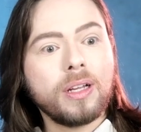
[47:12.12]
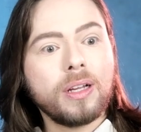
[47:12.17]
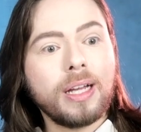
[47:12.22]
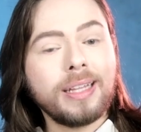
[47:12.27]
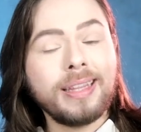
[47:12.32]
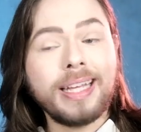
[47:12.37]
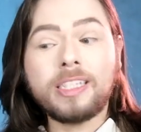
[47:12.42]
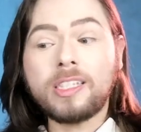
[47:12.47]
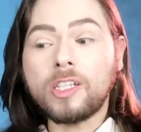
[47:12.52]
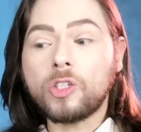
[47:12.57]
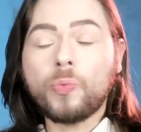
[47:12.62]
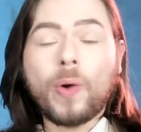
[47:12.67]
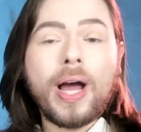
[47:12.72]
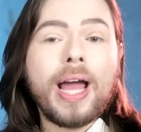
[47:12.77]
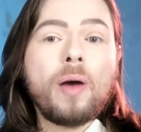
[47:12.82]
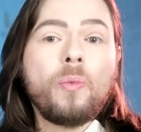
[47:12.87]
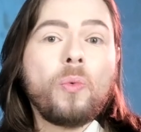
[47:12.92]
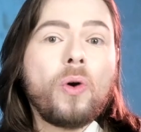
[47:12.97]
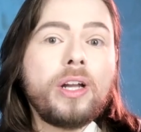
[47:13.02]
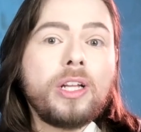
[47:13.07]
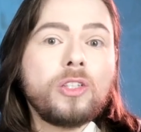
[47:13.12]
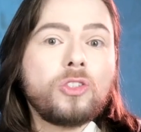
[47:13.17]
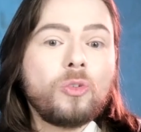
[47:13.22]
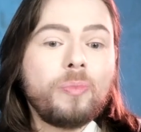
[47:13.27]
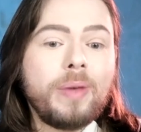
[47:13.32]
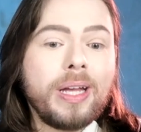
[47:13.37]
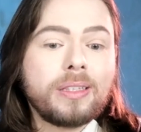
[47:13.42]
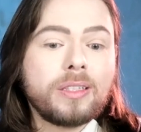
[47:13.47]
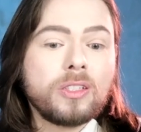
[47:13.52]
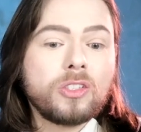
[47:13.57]
this is why I wanted to
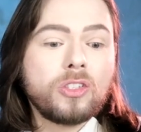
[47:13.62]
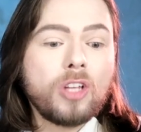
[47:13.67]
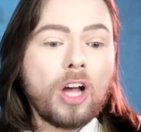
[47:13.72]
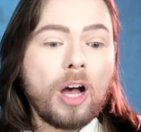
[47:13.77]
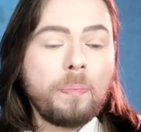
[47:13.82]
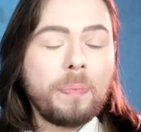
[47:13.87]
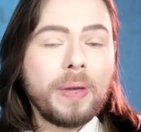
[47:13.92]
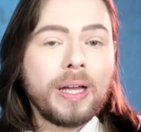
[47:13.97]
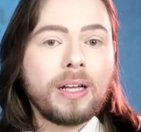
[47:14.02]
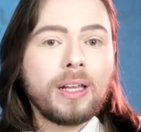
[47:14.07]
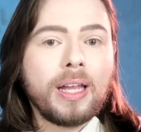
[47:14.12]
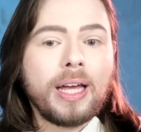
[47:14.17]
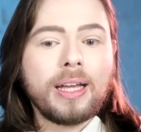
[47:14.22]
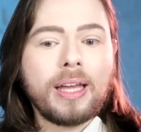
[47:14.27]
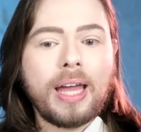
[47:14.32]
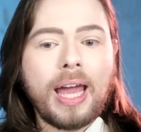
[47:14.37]
make this topic like,